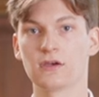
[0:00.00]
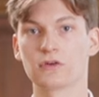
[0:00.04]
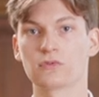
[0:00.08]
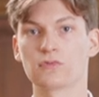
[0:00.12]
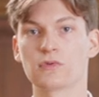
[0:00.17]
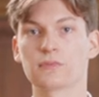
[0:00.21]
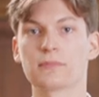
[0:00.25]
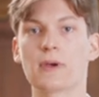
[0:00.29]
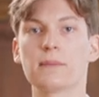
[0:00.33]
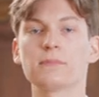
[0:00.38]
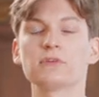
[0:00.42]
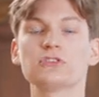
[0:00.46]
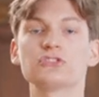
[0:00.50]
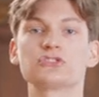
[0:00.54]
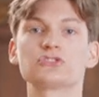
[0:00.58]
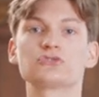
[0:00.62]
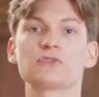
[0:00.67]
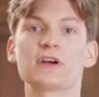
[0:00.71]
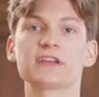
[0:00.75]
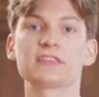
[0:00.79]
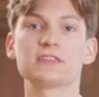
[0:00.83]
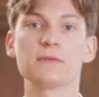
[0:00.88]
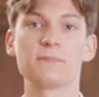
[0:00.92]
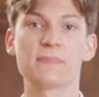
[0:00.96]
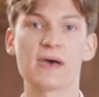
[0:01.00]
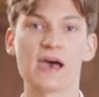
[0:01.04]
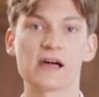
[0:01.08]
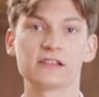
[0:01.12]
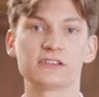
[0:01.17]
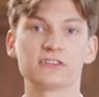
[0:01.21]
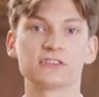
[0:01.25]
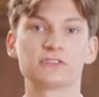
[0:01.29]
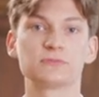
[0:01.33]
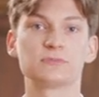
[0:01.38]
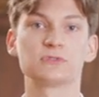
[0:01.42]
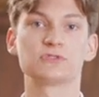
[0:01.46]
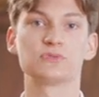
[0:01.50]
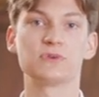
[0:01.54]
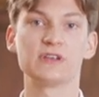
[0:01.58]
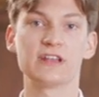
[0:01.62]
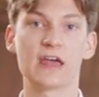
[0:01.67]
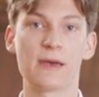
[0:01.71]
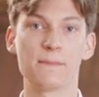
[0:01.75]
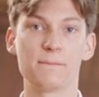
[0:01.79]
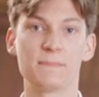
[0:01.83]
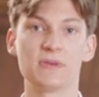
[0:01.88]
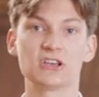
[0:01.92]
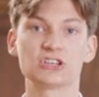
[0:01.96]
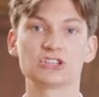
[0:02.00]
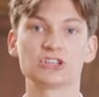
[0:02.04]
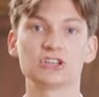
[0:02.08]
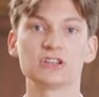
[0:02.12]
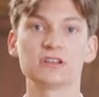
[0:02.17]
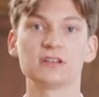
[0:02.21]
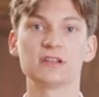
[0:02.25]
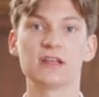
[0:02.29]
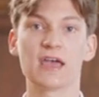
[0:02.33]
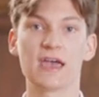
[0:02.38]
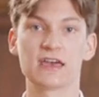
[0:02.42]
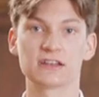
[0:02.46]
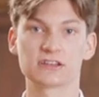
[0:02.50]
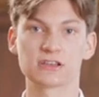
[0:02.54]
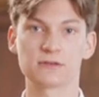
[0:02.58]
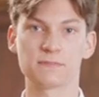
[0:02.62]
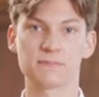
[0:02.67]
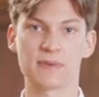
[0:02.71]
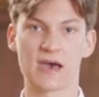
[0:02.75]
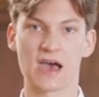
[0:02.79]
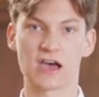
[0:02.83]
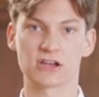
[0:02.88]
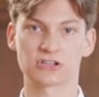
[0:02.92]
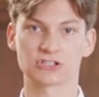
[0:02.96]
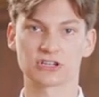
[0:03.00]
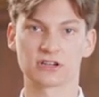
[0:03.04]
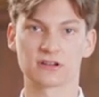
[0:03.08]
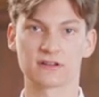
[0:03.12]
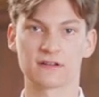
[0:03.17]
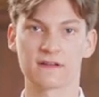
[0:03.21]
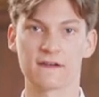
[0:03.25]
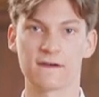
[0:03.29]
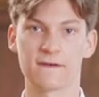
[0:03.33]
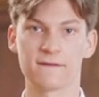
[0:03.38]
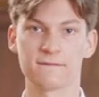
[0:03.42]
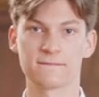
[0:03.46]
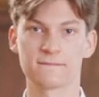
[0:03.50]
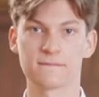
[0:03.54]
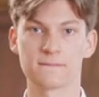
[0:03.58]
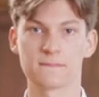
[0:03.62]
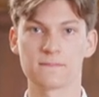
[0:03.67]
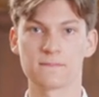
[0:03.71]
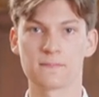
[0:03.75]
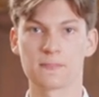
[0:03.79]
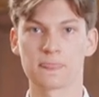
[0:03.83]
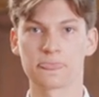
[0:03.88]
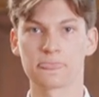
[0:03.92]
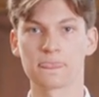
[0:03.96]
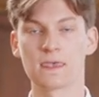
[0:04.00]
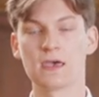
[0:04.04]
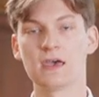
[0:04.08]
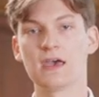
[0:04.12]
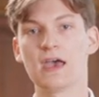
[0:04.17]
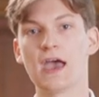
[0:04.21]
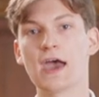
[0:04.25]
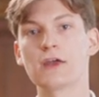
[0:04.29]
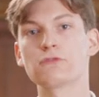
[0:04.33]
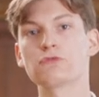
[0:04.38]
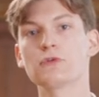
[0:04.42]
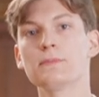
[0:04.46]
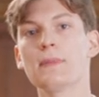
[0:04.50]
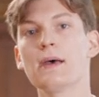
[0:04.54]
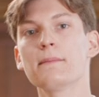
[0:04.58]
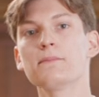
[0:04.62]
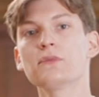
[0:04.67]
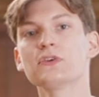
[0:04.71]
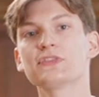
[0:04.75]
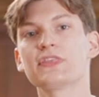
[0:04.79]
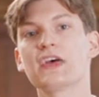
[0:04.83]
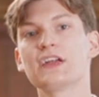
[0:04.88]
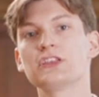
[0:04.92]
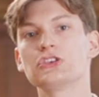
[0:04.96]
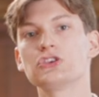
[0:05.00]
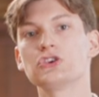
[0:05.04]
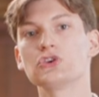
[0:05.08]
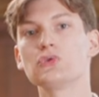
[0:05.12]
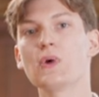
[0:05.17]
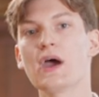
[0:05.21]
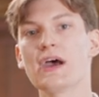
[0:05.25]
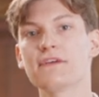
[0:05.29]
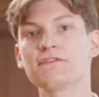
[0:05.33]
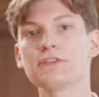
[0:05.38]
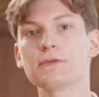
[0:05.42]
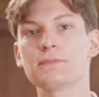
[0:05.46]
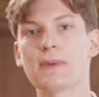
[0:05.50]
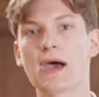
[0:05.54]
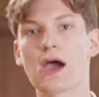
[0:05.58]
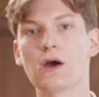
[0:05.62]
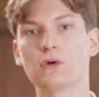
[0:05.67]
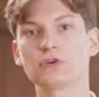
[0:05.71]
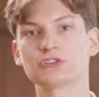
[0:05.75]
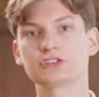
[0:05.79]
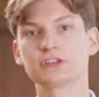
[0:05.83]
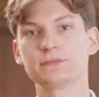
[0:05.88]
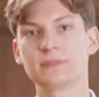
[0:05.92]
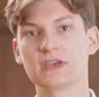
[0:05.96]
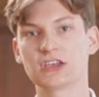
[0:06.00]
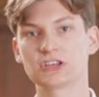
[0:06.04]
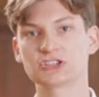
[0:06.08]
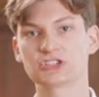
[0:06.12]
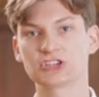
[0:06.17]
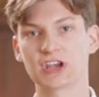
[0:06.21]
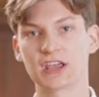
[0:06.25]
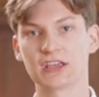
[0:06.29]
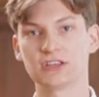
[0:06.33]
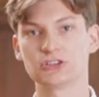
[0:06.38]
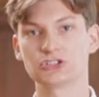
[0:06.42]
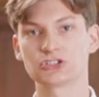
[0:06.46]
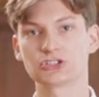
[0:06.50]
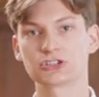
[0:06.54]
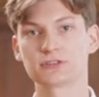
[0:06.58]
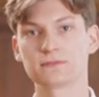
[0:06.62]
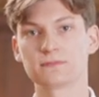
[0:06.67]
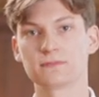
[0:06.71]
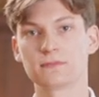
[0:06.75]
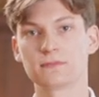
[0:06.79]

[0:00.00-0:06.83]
Remember to strike the balance between ambition and compassion. And remember that you have the power to make change,